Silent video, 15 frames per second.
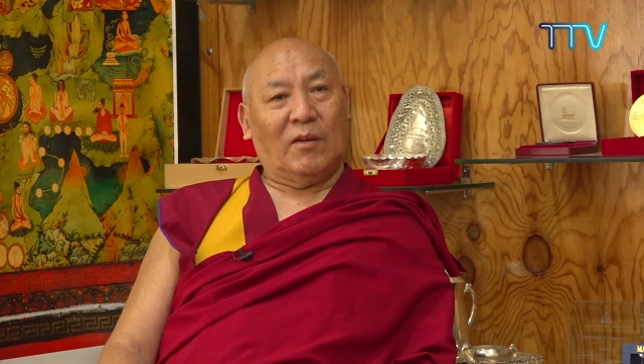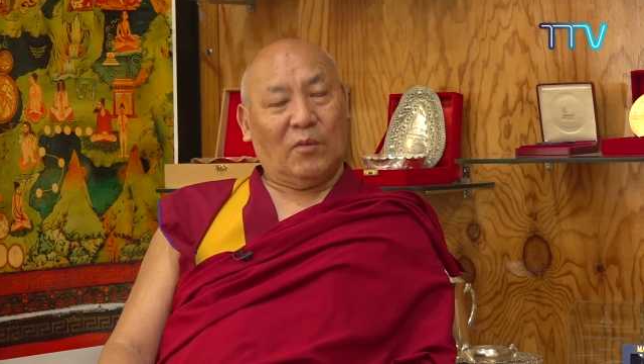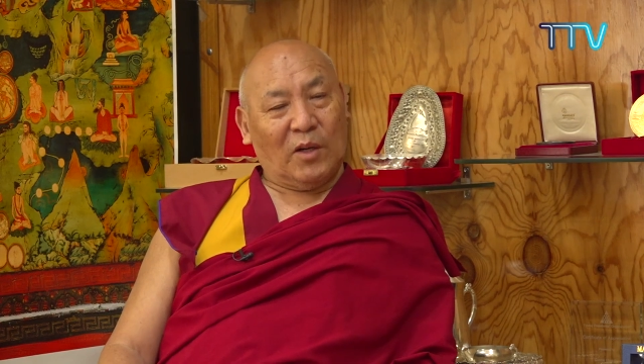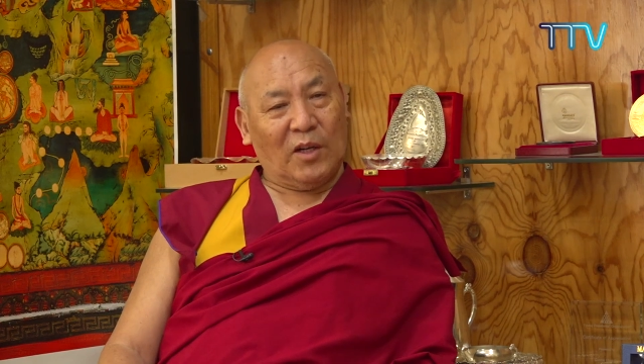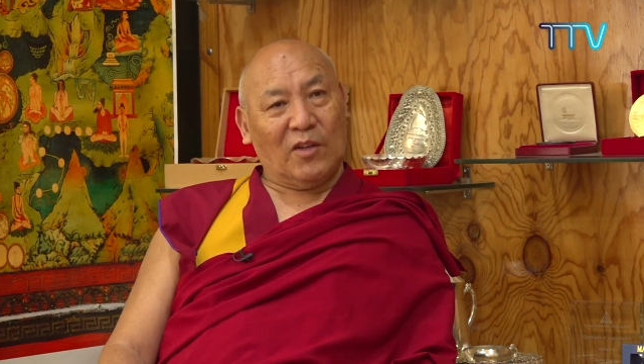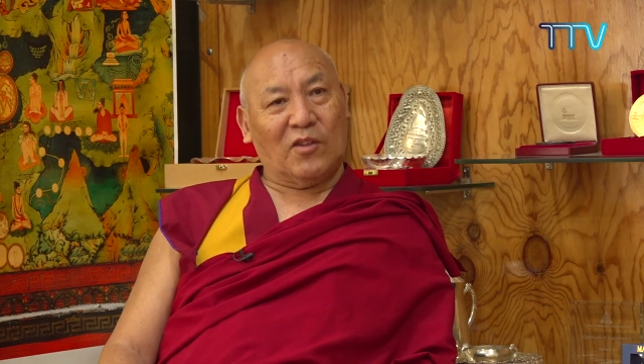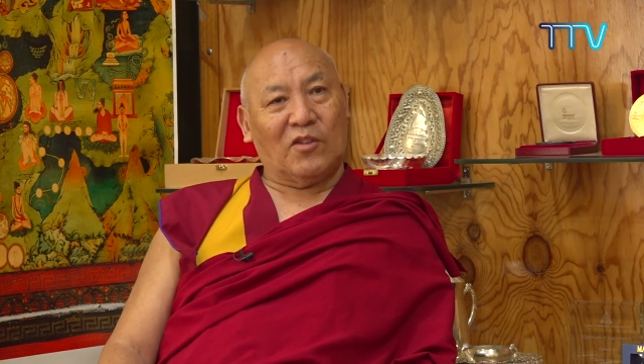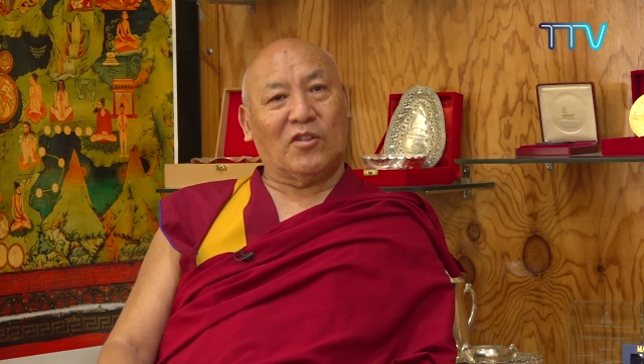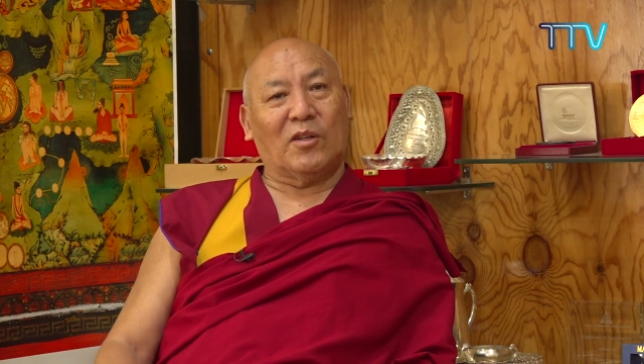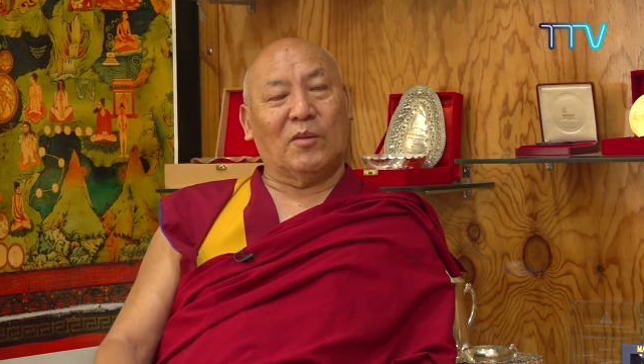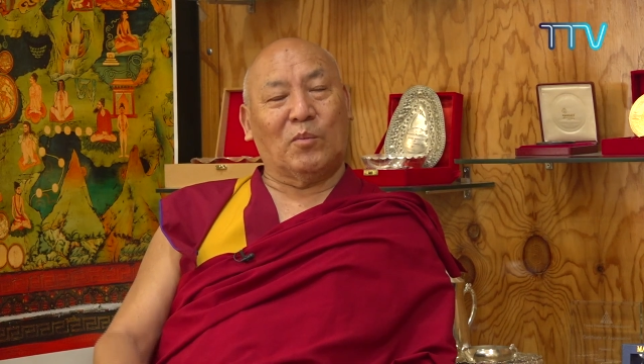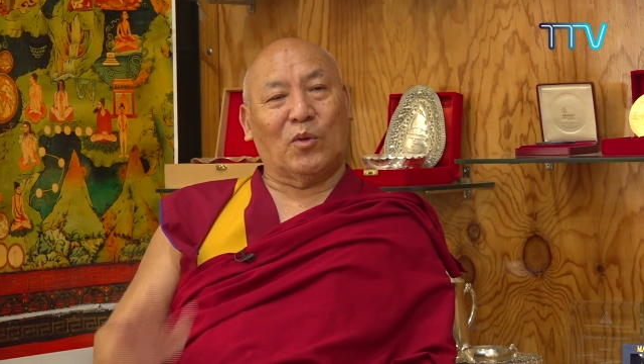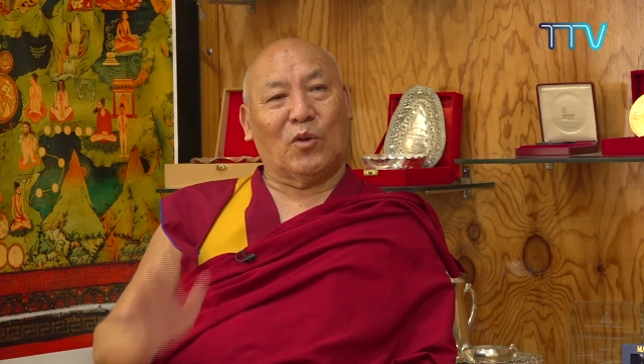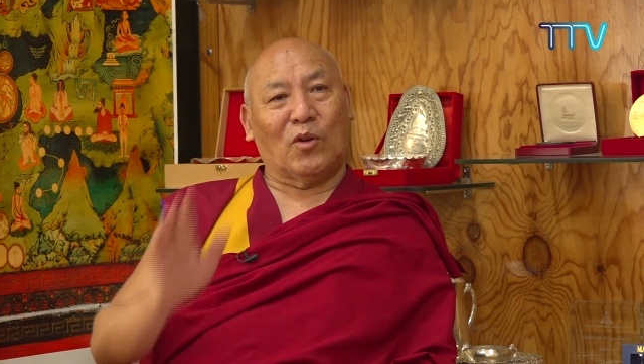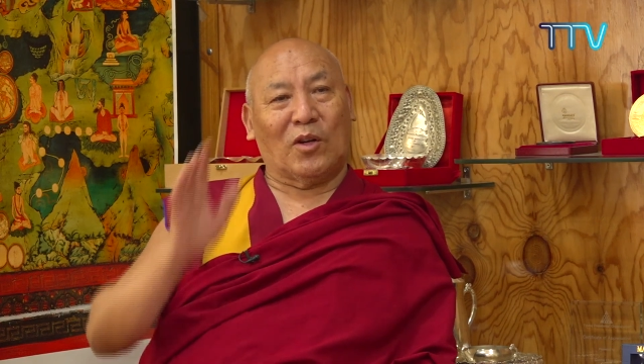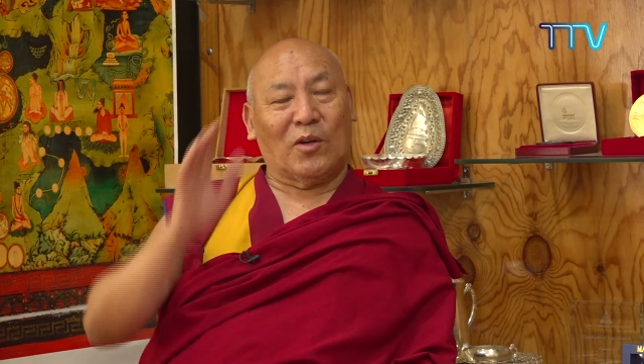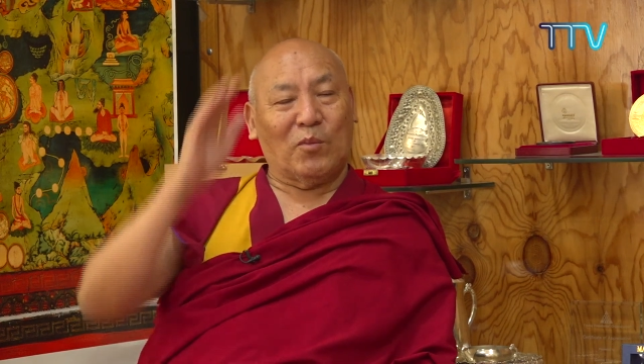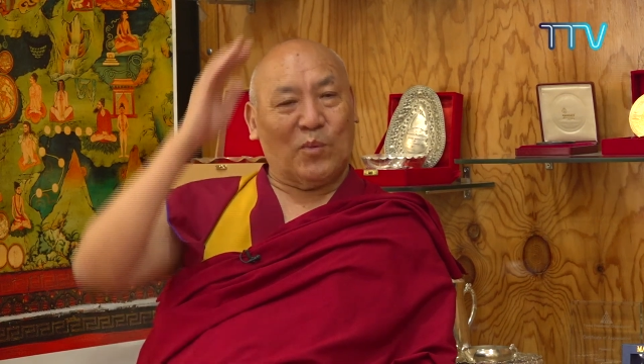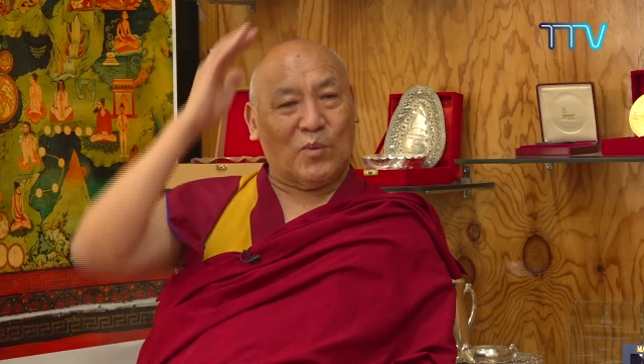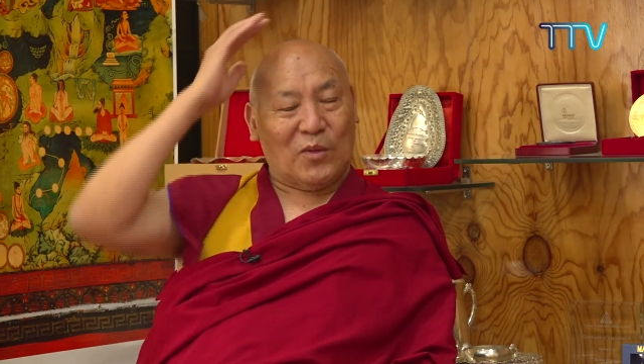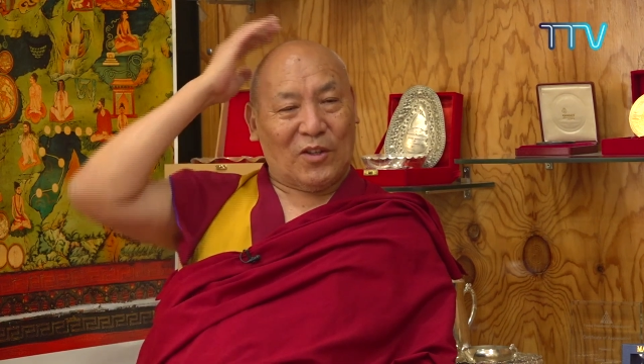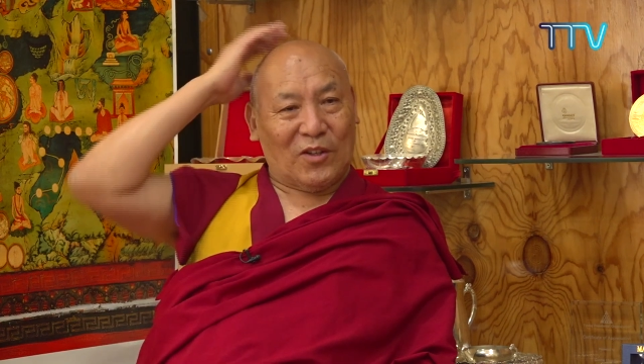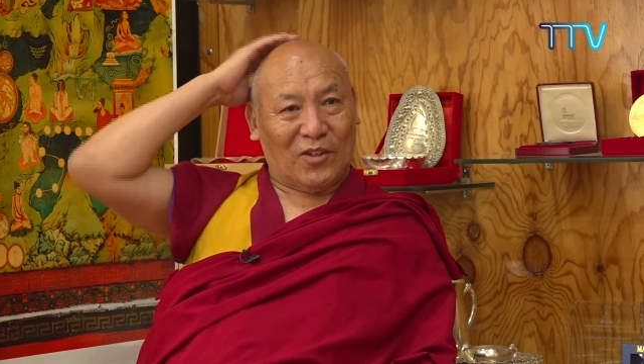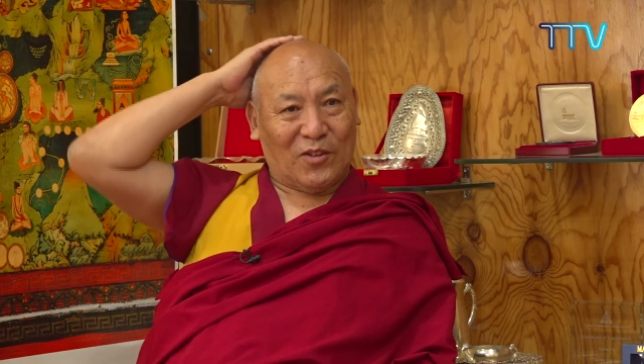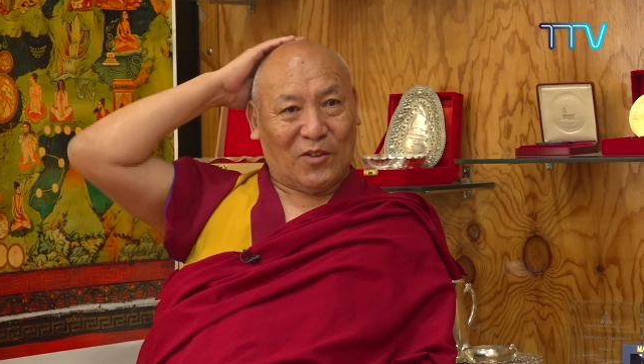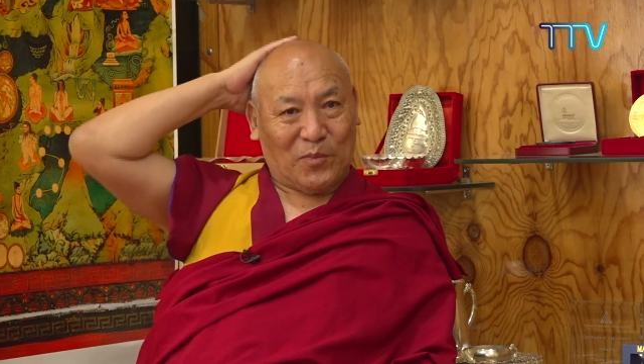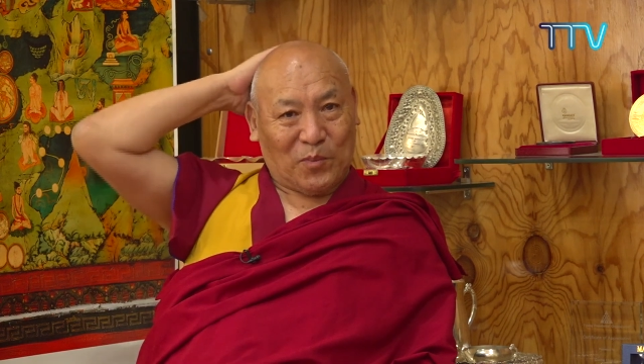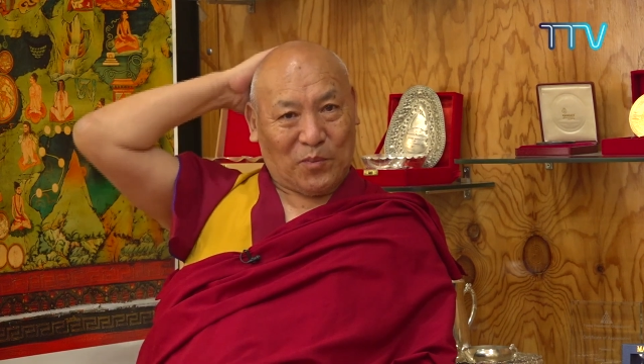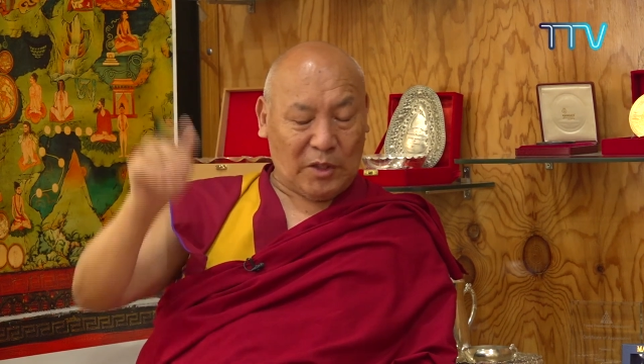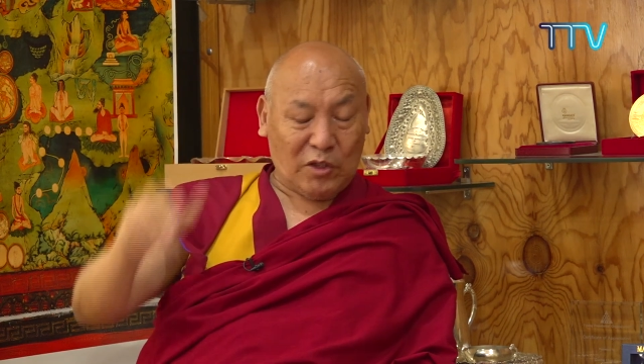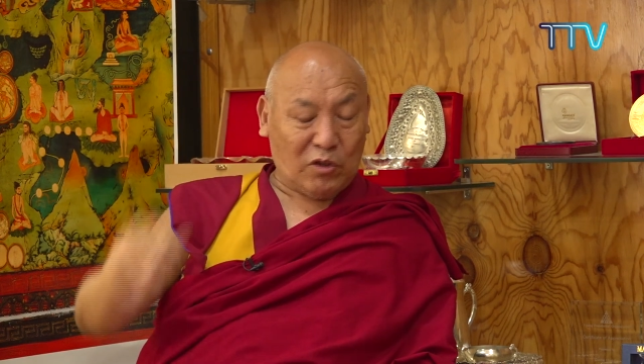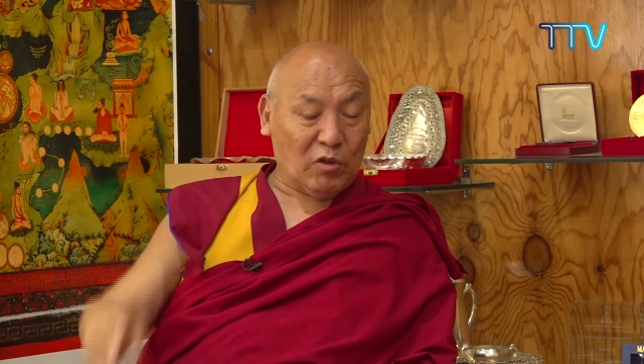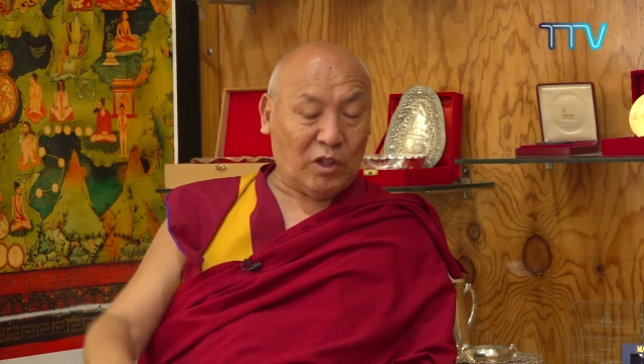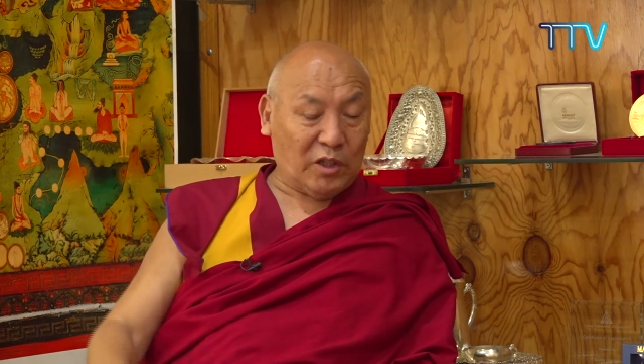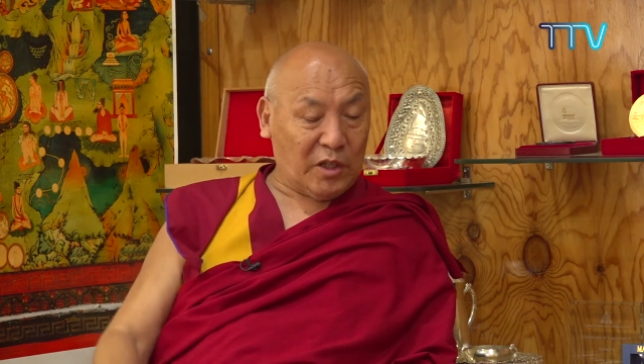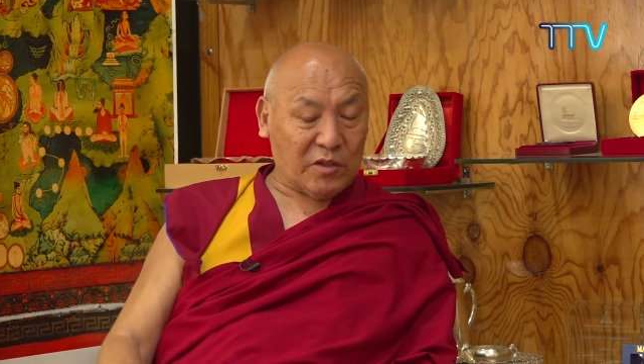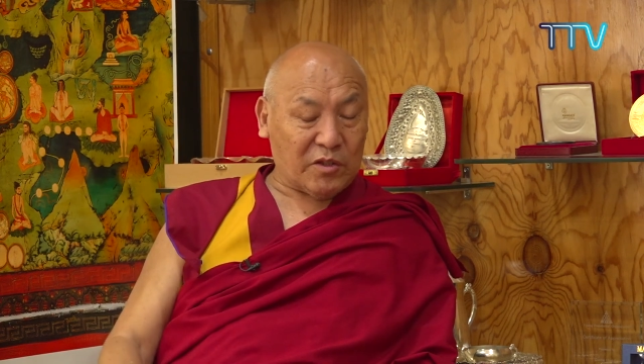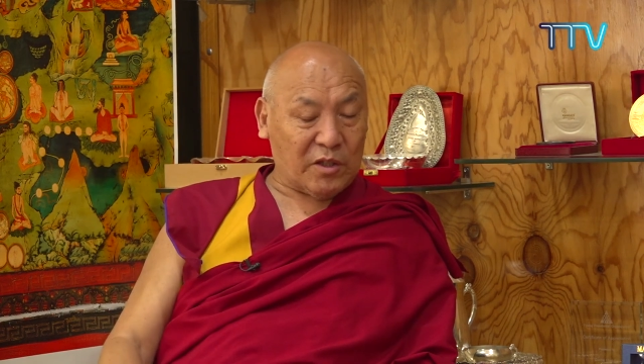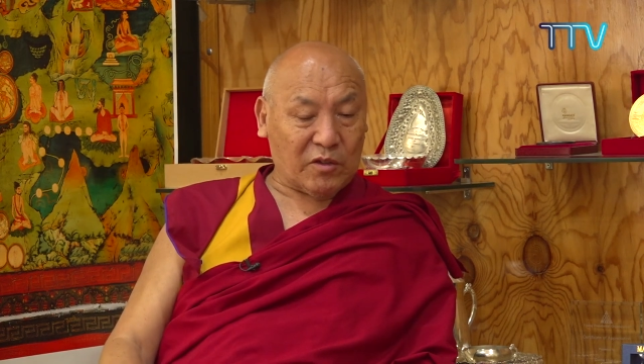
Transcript: Very interesting program. His Holiness